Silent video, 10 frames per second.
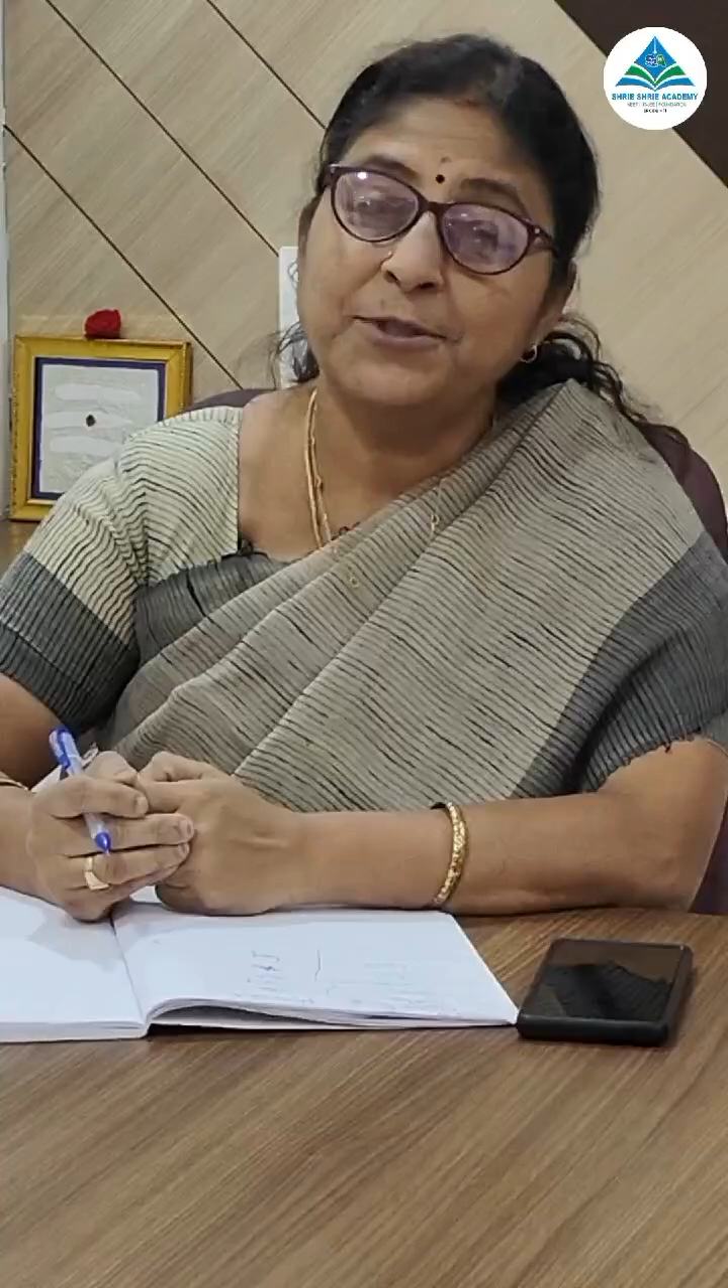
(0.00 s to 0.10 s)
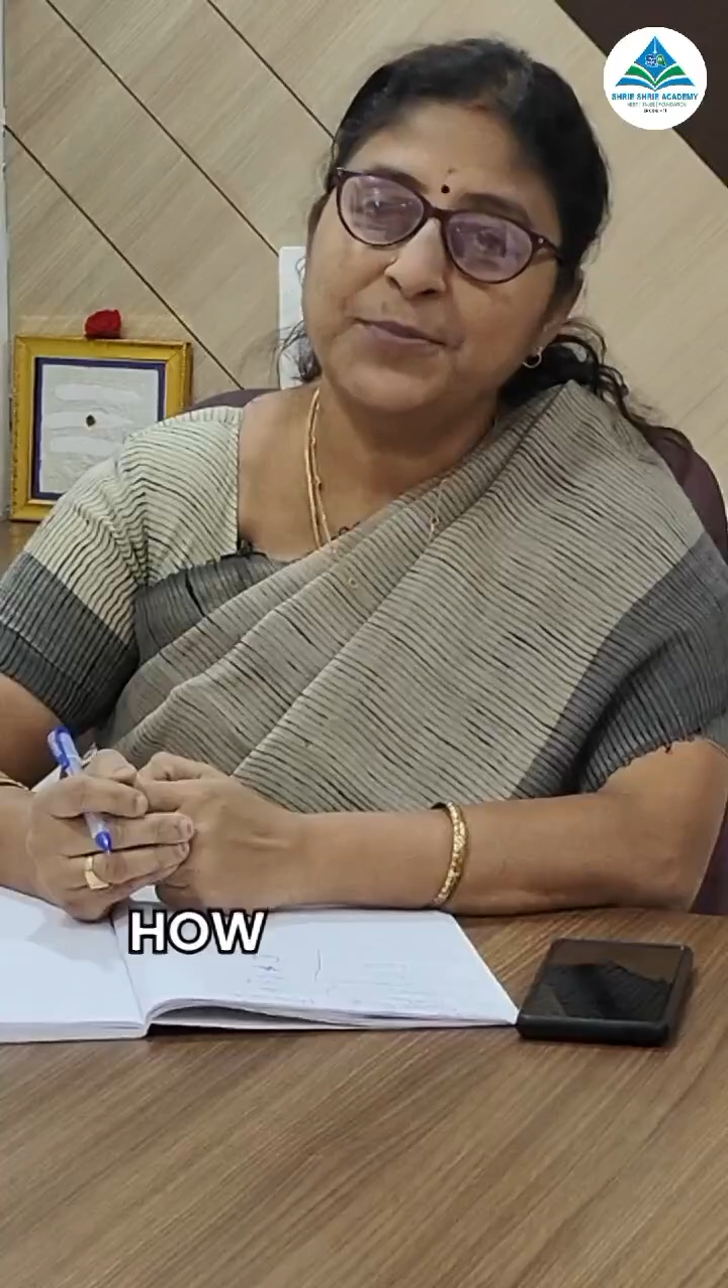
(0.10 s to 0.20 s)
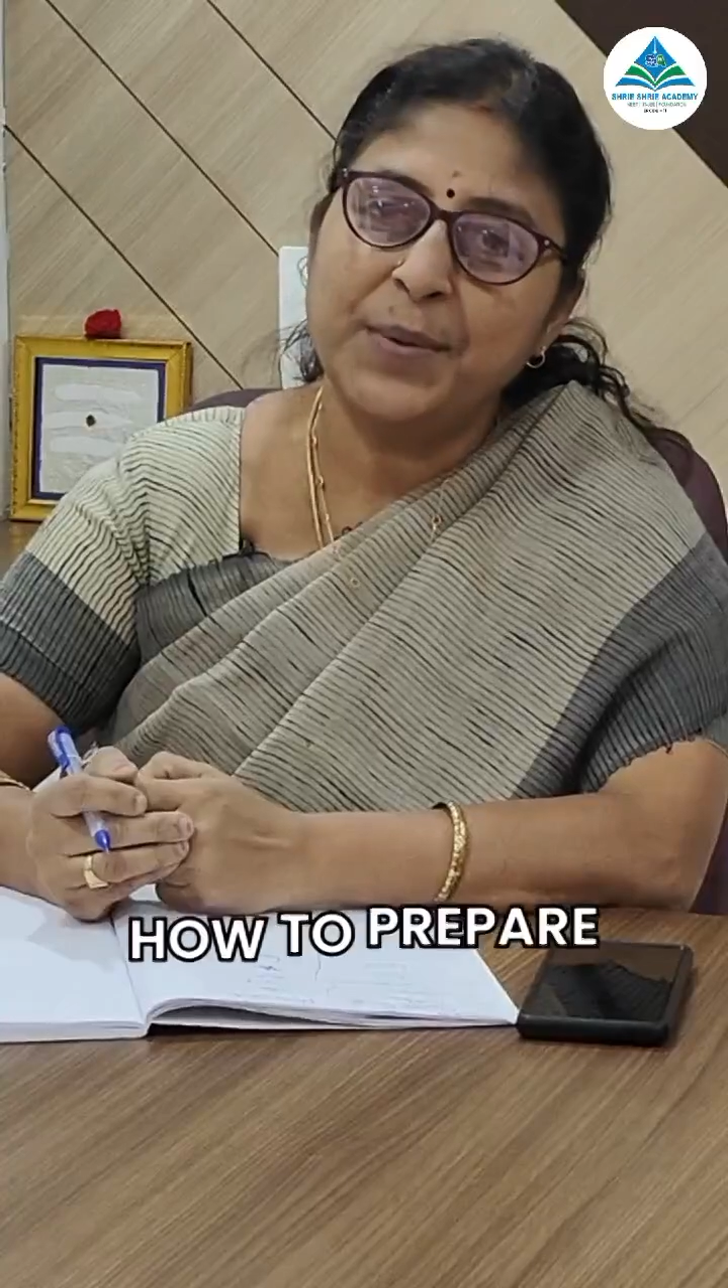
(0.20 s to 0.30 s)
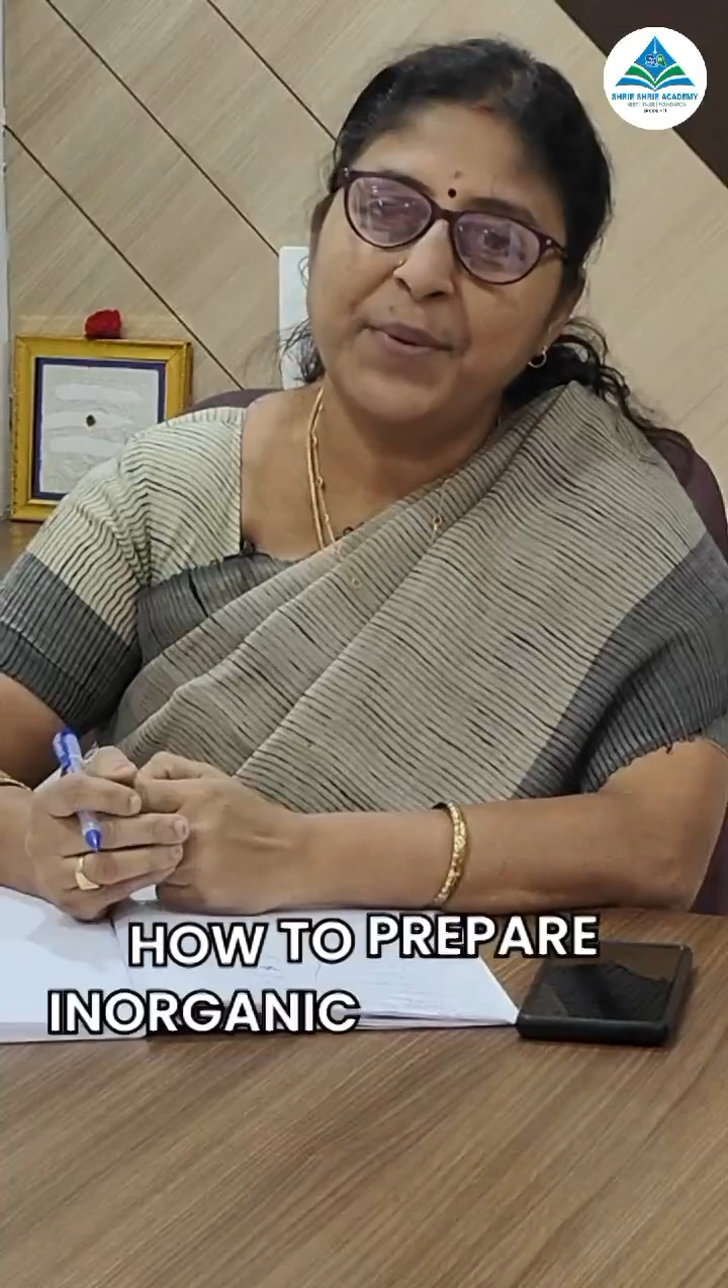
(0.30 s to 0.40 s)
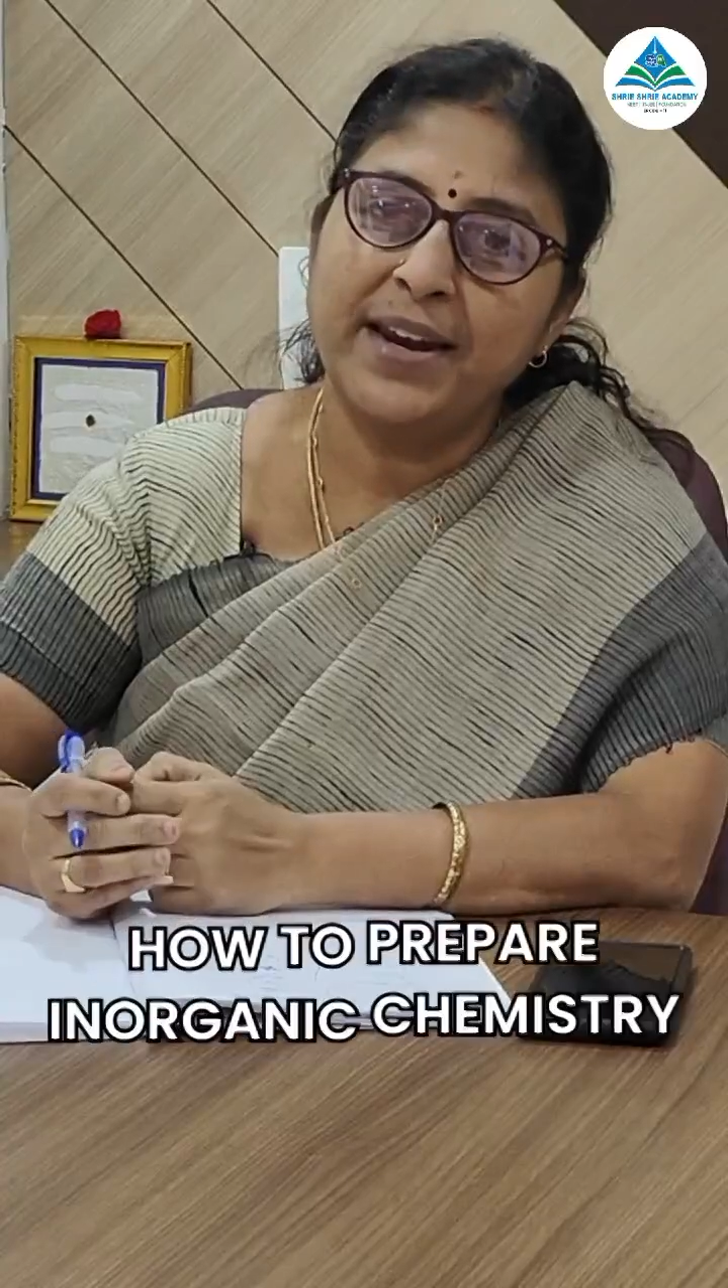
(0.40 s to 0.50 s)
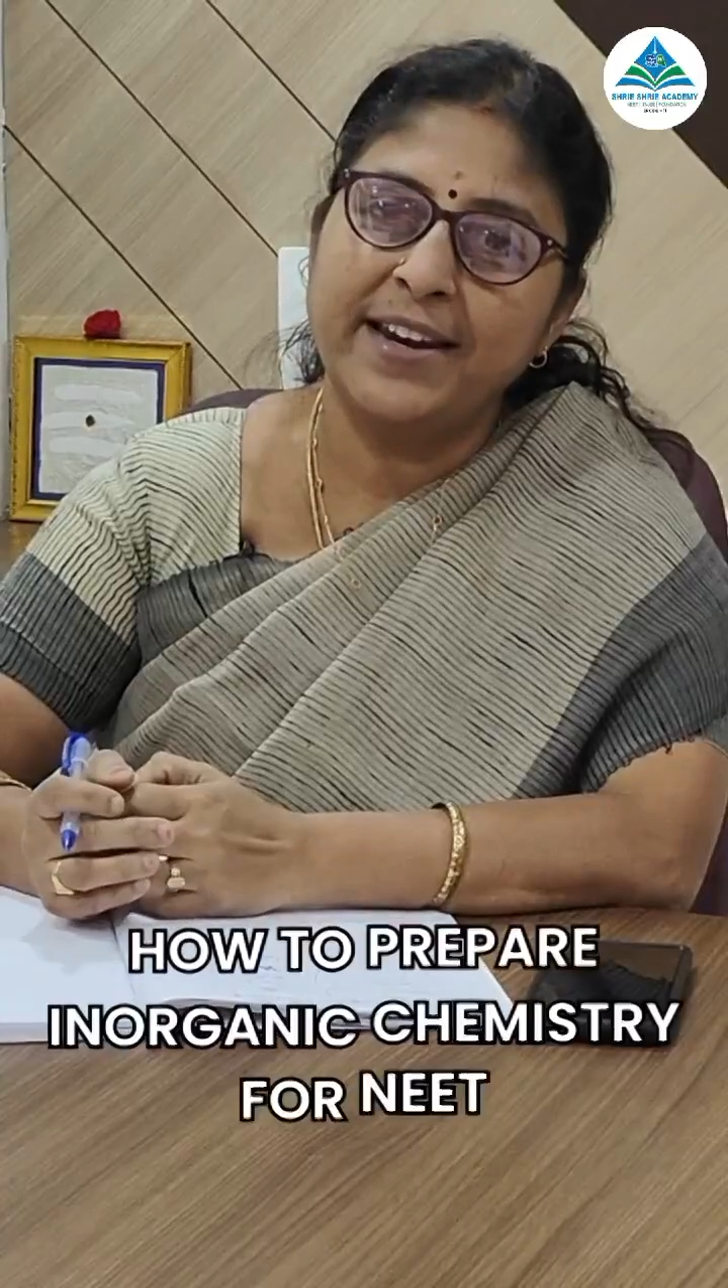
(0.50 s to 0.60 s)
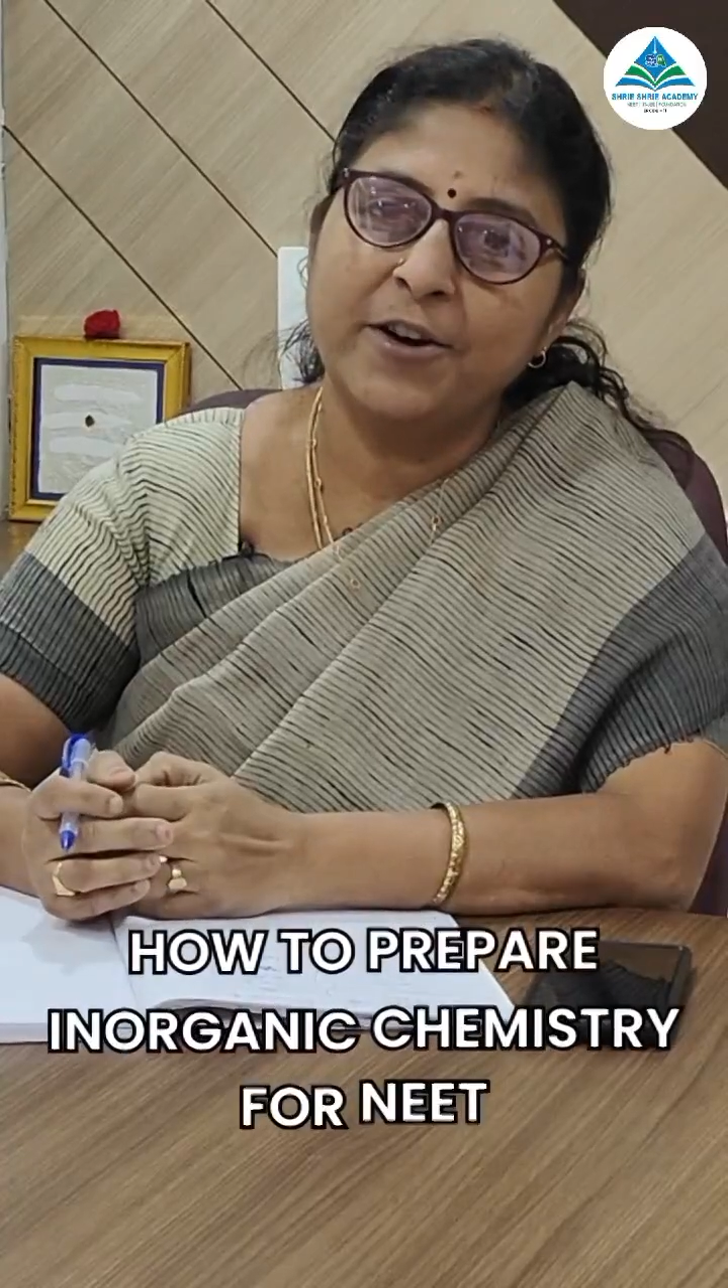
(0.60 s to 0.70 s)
How to prepare